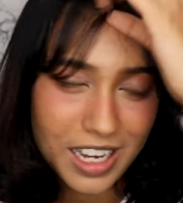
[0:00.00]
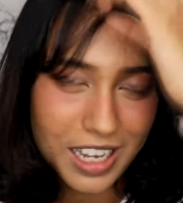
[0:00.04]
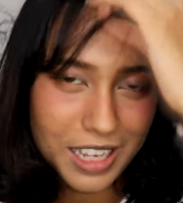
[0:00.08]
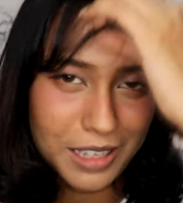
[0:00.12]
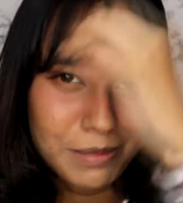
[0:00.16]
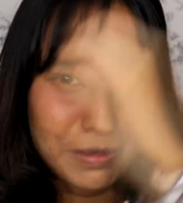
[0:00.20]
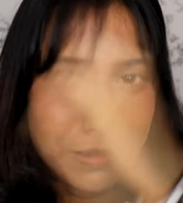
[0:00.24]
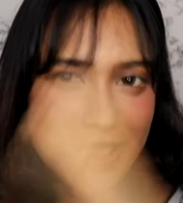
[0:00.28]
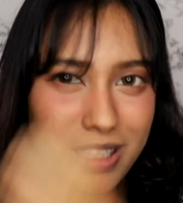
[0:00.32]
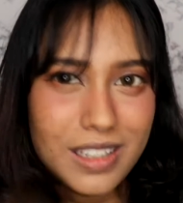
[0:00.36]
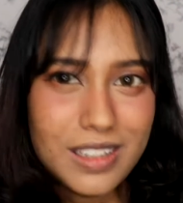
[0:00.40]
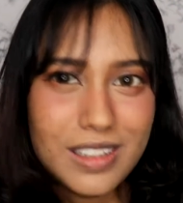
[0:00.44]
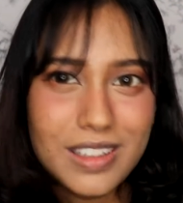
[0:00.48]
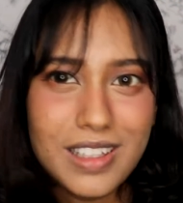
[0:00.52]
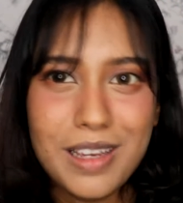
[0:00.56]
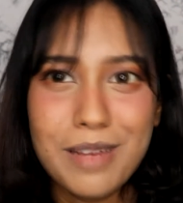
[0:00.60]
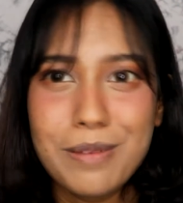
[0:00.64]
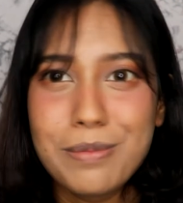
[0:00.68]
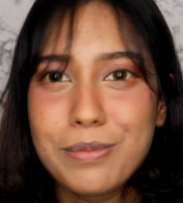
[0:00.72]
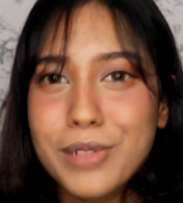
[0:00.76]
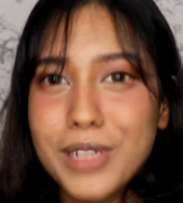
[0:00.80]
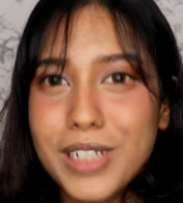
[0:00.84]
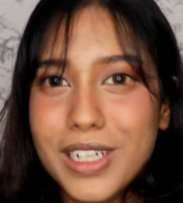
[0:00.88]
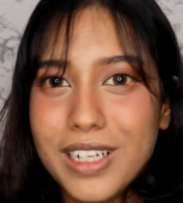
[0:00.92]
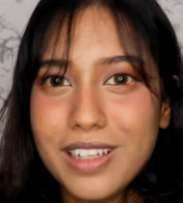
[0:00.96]
I mean, they're
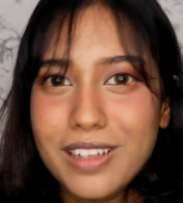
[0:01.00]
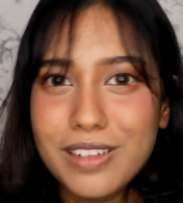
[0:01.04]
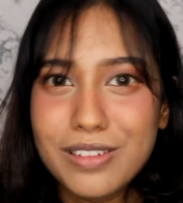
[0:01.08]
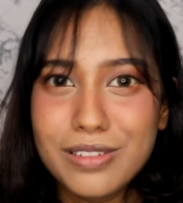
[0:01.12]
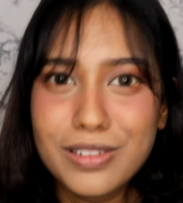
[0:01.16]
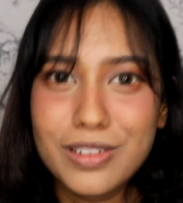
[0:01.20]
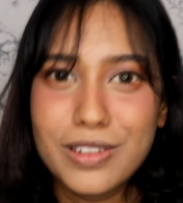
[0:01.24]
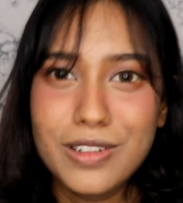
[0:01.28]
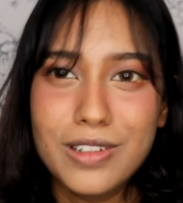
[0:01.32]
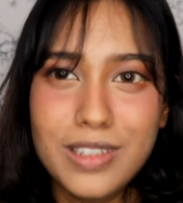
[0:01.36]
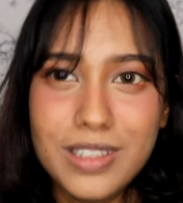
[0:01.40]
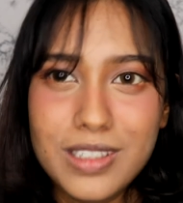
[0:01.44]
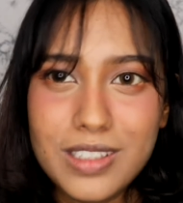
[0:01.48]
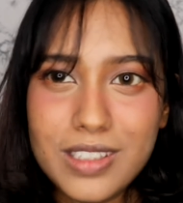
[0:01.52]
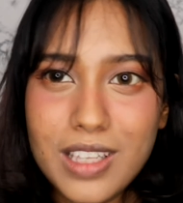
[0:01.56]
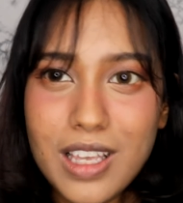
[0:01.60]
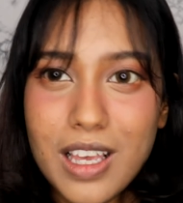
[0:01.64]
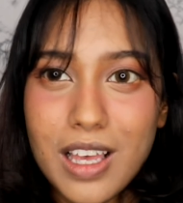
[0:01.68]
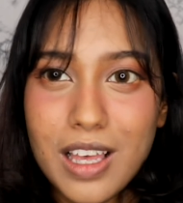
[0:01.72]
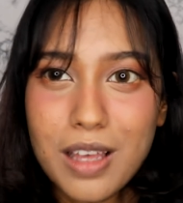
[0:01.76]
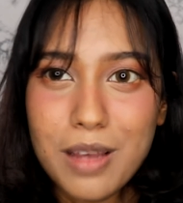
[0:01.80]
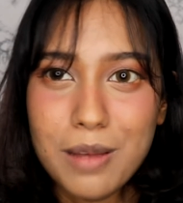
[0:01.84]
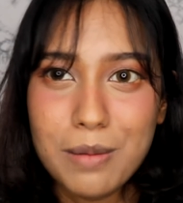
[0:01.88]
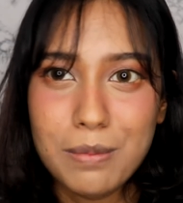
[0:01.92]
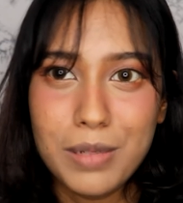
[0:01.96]
pretty, of course,
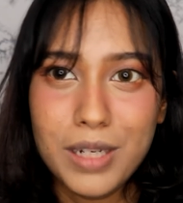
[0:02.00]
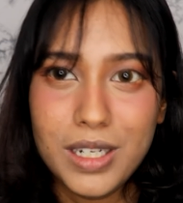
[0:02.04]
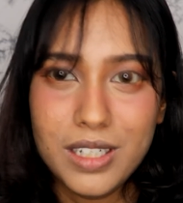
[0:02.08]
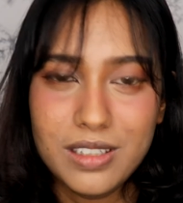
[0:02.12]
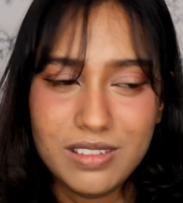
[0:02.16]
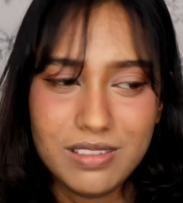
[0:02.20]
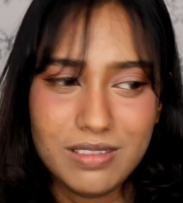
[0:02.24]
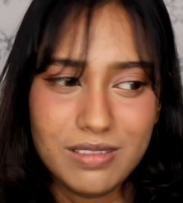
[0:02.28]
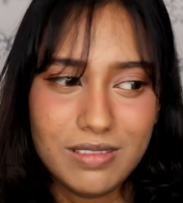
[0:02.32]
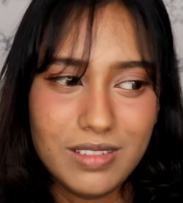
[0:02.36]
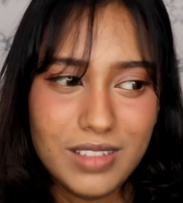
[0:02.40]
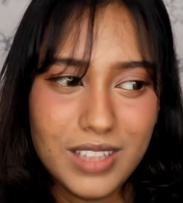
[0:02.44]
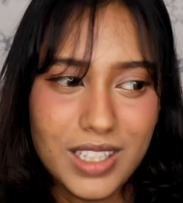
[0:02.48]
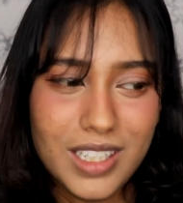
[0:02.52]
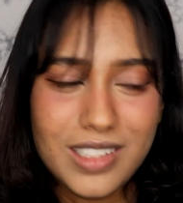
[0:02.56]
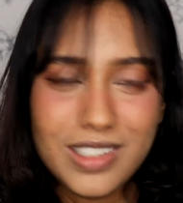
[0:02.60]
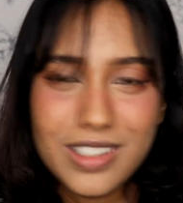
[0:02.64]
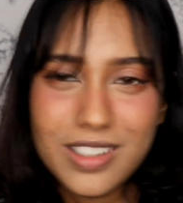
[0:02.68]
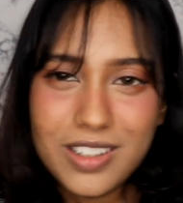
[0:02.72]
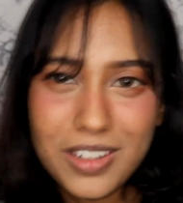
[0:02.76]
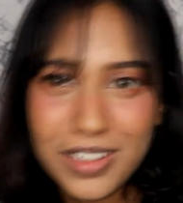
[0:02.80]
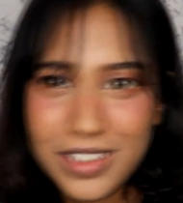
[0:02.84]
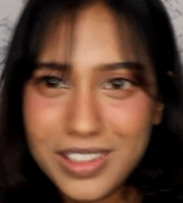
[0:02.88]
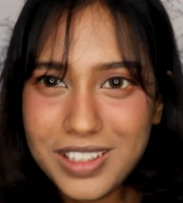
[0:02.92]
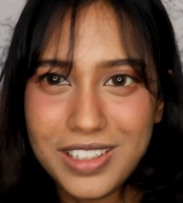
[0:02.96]
but
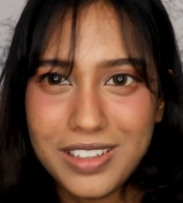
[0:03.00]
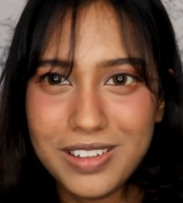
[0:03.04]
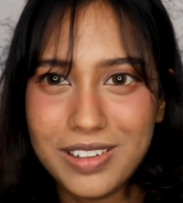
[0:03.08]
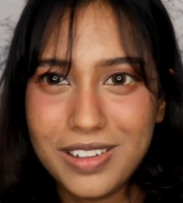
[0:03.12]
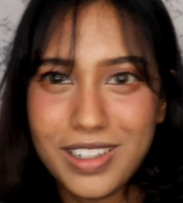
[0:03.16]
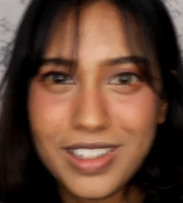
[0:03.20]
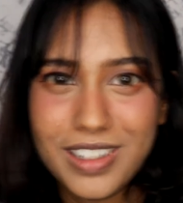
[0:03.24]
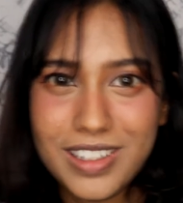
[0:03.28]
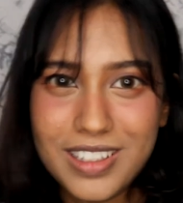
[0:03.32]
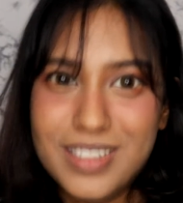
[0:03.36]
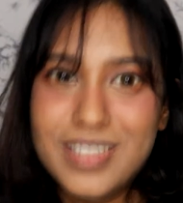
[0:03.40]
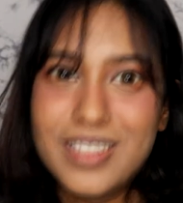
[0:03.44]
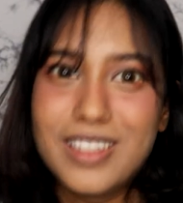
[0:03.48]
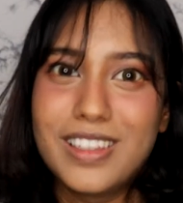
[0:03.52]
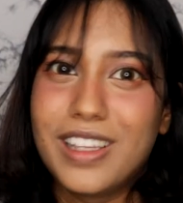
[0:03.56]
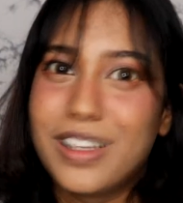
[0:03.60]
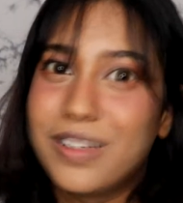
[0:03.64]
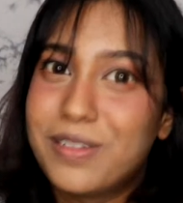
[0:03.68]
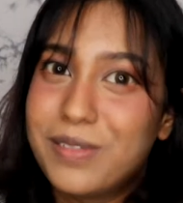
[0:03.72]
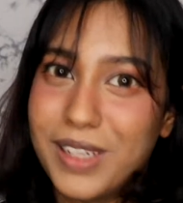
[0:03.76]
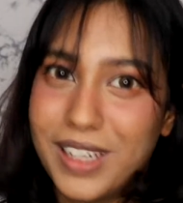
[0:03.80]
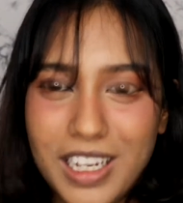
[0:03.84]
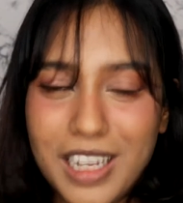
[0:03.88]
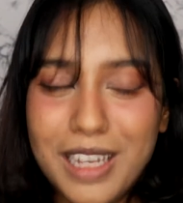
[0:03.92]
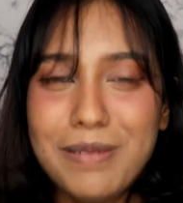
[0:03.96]
it's not the only reason
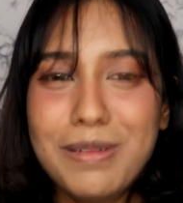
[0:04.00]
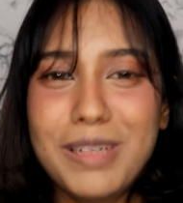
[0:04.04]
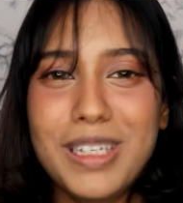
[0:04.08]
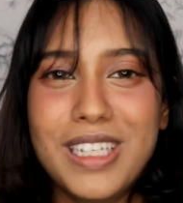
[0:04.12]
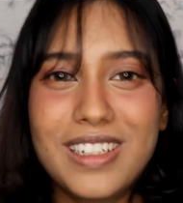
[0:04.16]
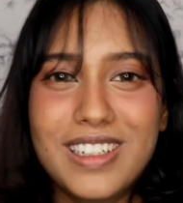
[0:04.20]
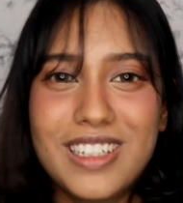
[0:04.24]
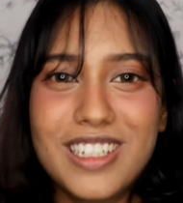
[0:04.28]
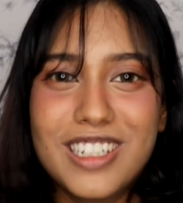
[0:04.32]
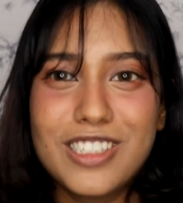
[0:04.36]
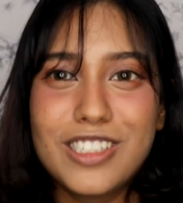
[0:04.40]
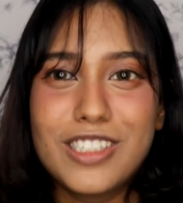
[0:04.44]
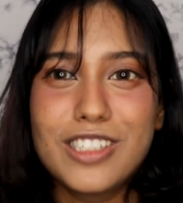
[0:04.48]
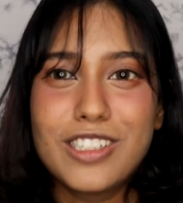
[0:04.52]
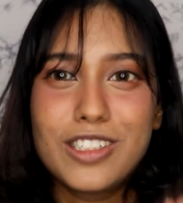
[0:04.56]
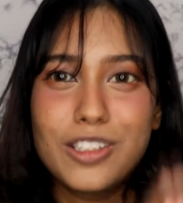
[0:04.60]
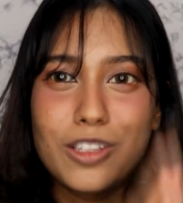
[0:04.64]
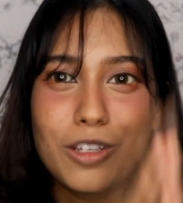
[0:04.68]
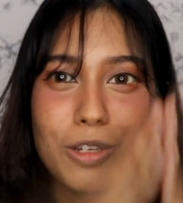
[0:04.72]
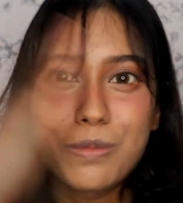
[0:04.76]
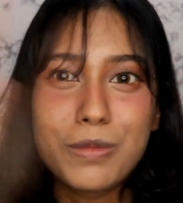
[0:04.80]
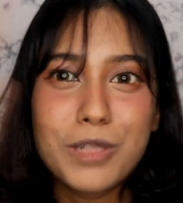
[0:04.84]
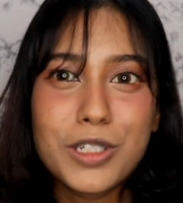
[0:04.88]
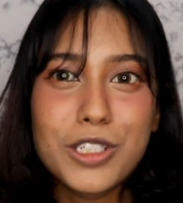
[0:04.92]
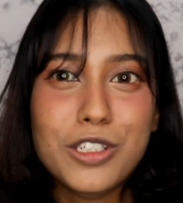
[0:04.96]
that I mean, there's
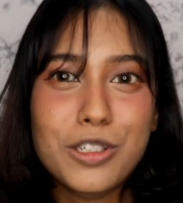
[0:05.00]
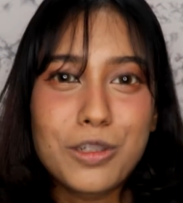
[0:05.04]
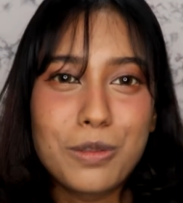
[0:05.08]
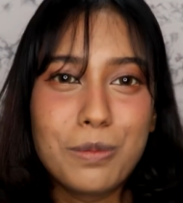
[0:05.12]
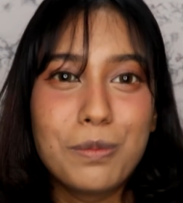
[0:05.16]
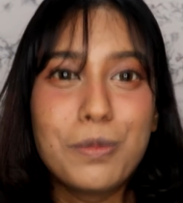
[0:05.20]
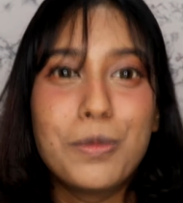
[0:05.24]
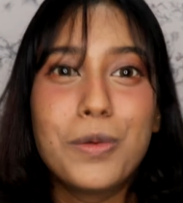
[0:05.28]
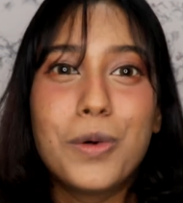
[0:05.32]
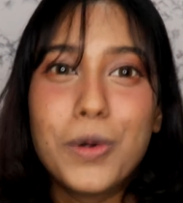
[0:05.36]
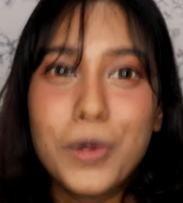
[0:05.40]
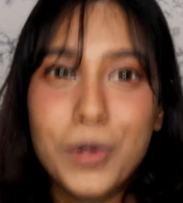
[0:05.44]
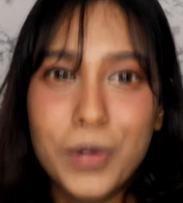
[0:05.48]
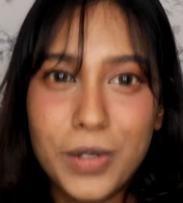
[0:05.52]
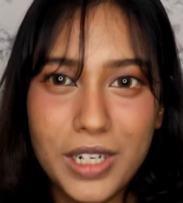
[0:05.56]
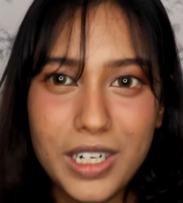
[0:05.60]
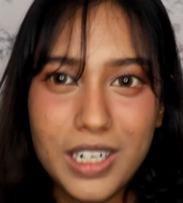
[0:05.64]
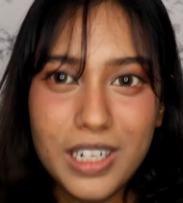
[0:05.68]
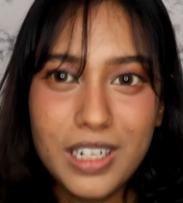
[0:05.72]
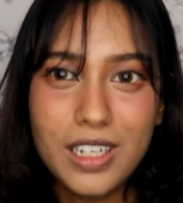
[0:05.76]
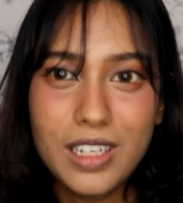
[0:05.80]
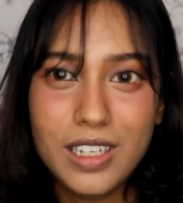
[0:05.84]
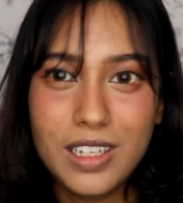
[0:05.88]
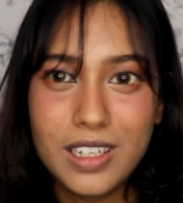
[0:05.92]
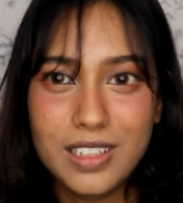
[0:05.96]
so much
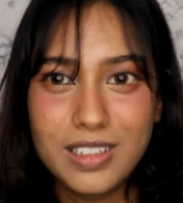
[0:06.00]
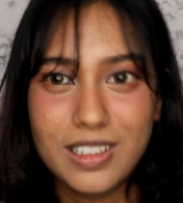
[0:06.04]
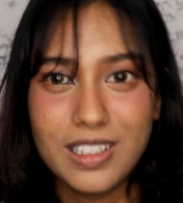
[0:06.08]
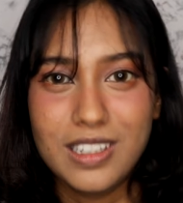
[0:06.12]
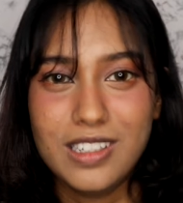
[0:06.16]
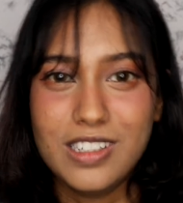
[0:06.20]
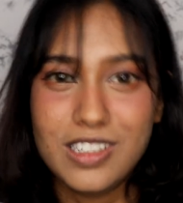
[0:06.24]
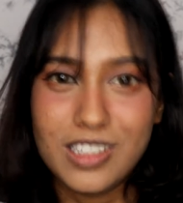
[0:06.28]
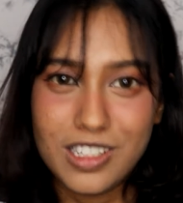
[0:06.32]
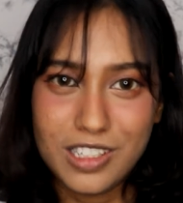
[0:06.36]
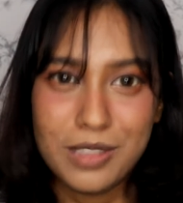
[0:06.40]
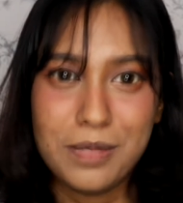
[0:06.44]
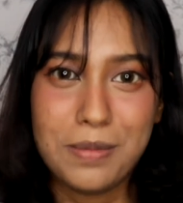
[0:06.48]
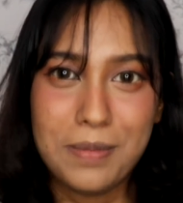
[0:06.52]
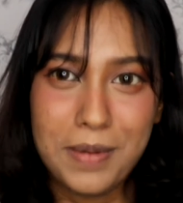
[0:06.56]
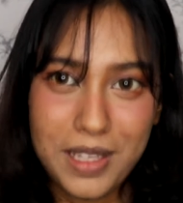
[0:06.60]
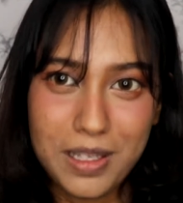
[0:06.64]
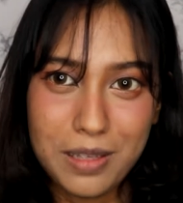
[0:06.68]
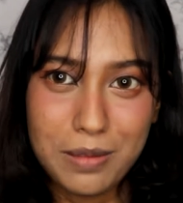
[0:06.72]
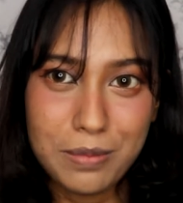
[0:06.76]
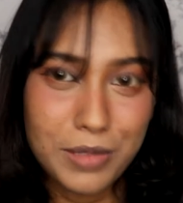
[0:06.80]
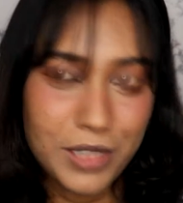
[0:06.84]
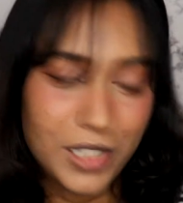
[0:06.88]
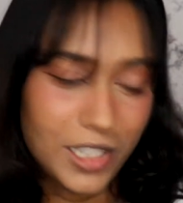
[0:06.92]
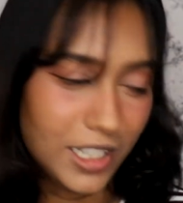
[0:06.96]
more than just
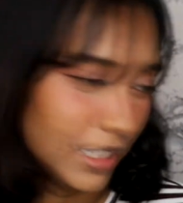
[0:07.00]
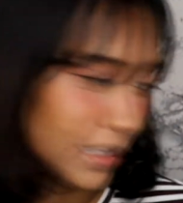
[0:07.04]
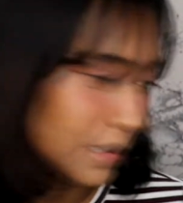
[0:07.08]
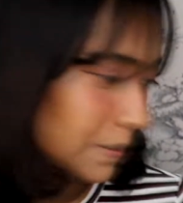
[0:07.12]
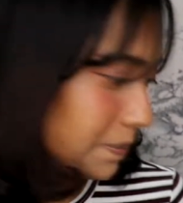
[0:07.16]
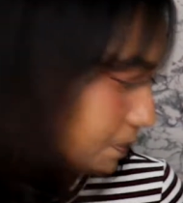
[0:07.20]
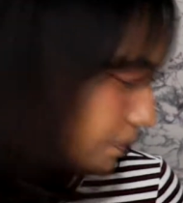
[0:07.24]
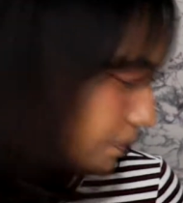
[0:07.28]
being pretty.